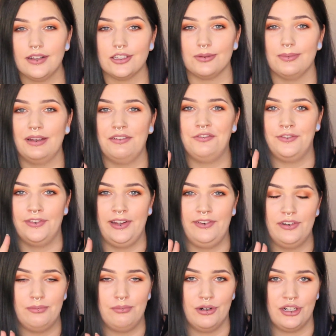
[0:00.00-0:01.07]
So my
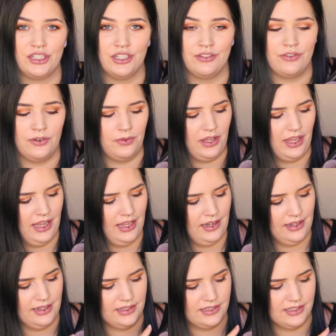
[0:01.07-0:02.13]
favorite brushes from the
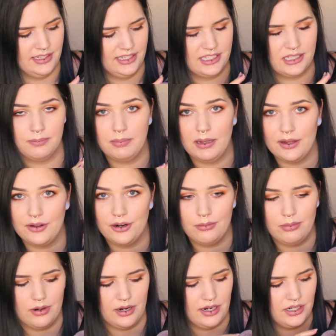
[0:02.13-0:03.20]
kit is this powder
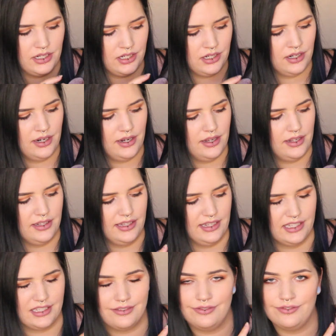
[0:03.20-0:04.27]
brush,
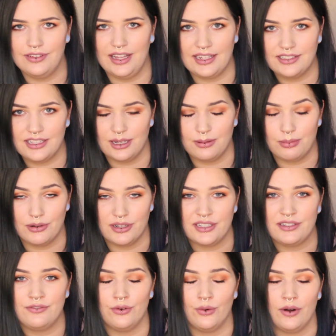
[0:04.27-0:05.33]
this flat top
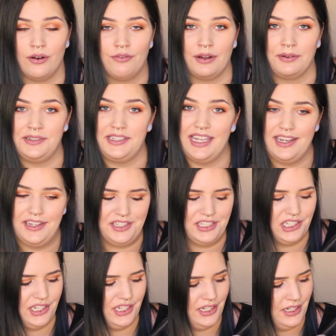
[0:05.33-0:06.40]
brush for
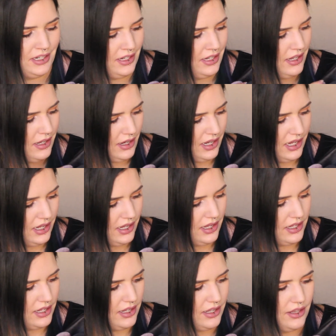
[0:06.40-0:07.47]
foundation,
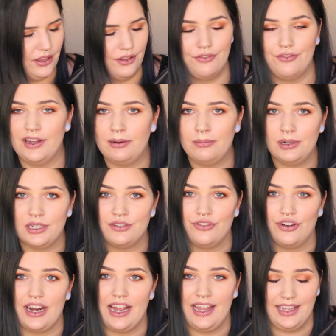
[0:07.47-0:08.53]
the fan brush
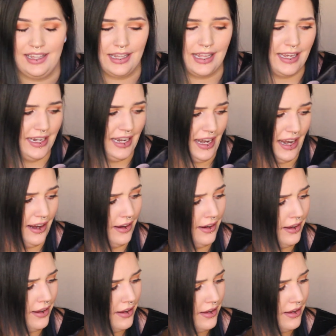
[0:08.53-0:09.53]
for highlighting,